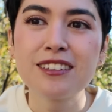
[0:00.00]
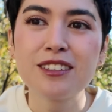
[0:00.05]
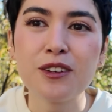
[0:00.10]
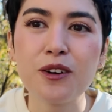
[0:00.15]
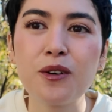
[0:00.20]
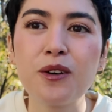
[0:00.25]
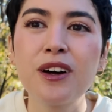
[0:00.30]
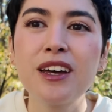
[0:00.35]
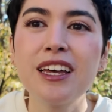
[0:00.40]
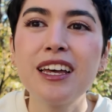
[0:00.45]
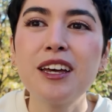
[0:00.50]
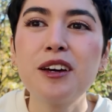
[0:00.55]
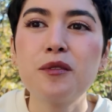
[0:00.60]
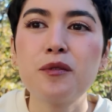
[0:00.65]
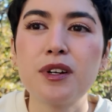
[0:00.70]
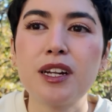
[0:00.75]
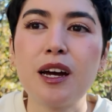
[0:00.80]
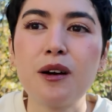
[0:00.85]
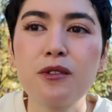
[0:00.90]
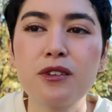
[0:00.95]
So
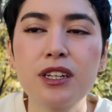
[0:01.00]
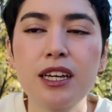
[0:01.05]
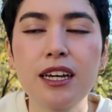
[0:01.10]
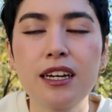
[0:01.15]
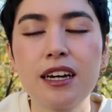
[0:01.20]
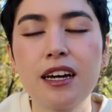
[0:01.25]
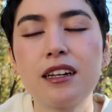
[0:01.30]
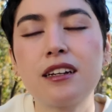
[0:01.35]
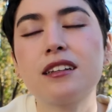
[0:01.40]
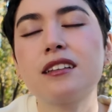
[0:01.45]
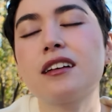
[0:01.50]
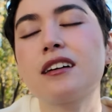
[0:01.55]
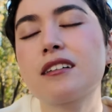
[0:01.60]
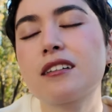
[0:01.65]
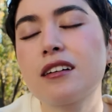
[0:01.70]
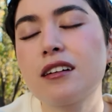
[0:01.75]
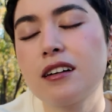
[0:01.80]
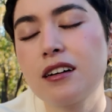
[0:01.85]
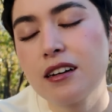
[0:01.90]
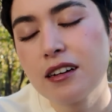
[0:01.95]
when I would get kind of
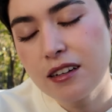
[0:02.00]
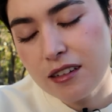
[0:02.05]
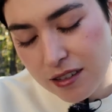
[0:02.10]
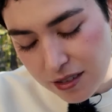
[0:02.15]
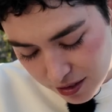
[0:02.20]
like, oh,